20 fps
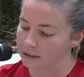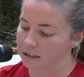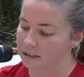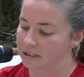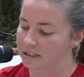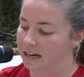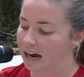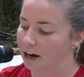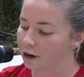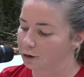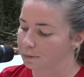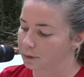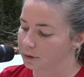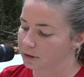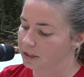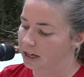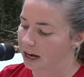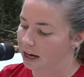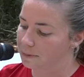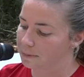The desirable
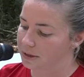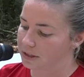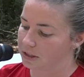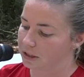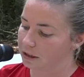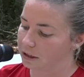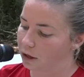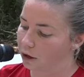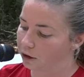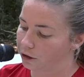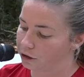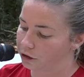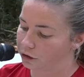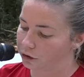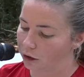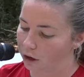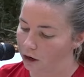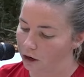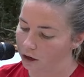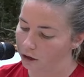type is a large
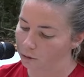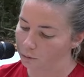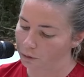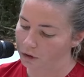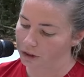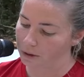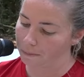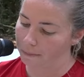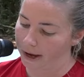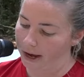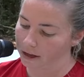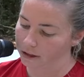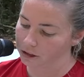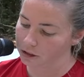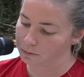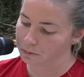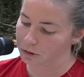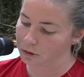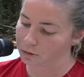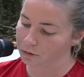dog with a
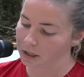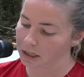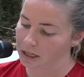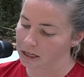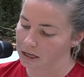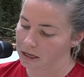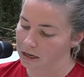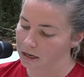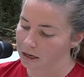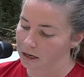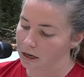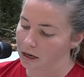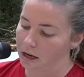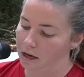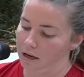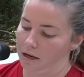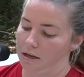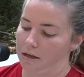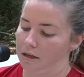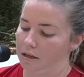balance between
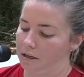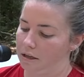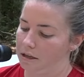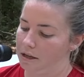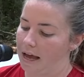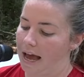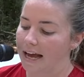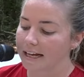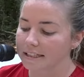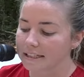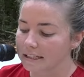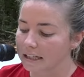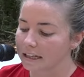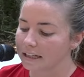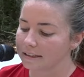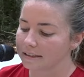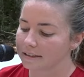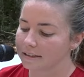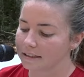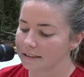
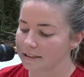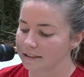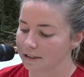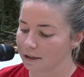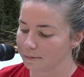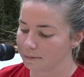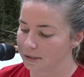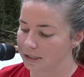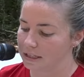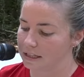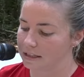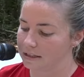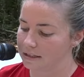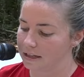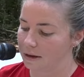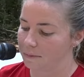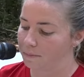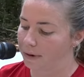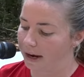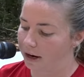excellent substance
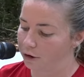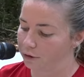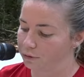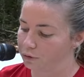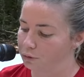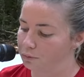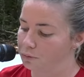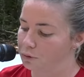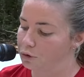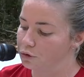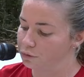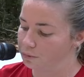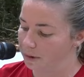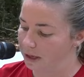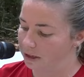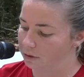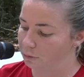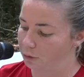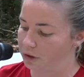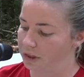and powerful
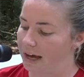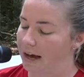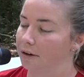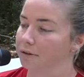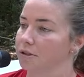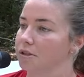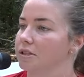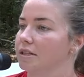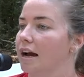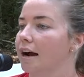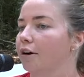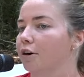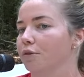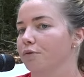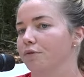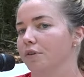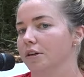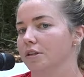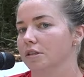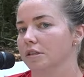movement without
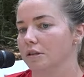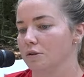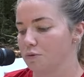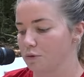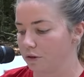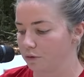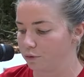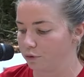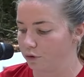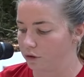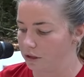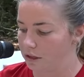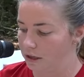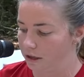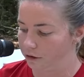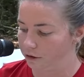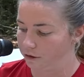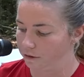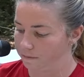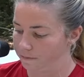sacrificing one for the
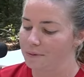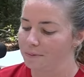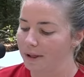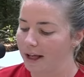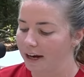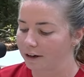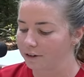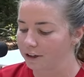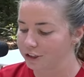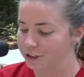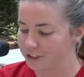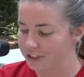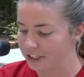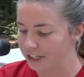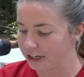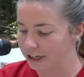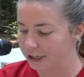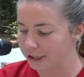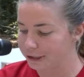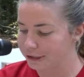other. The Black Russian
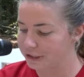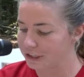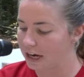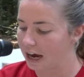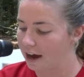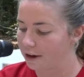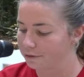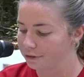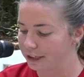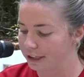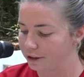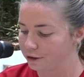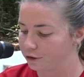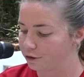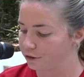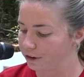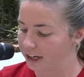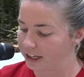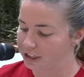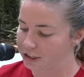Terrier is confident,
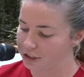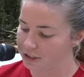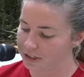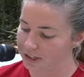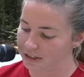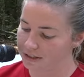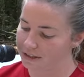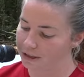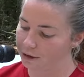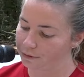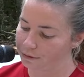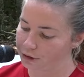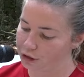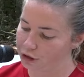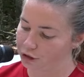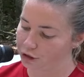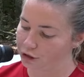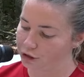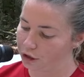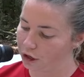courageous, and
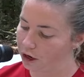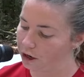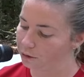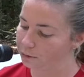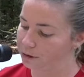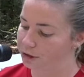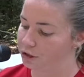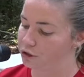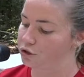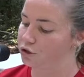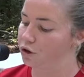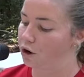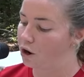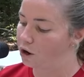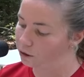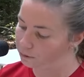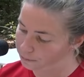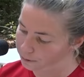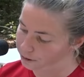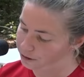self-assured dog with a
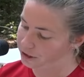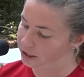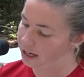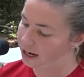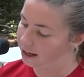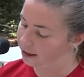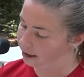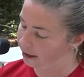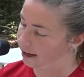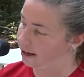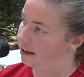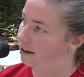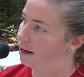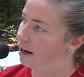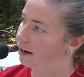strong personality.